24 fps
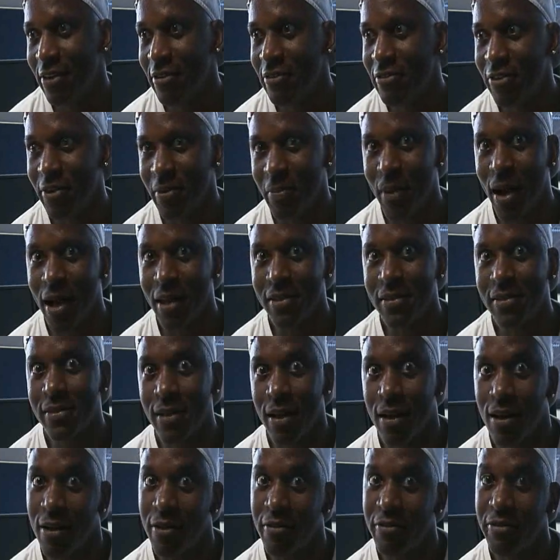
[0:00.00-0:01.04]
for
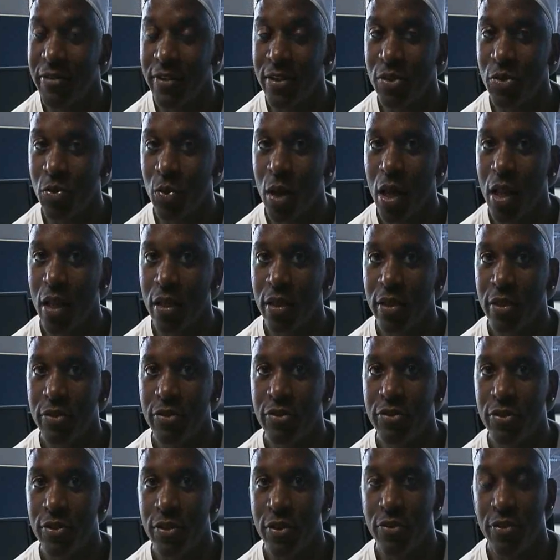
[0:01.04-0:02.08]
myself as well
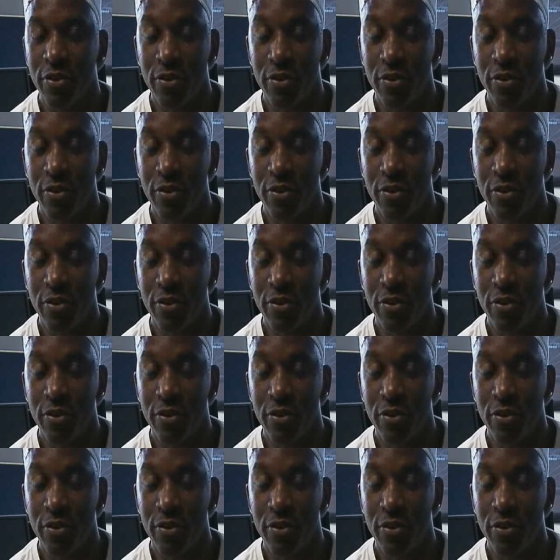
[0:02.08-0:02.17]
as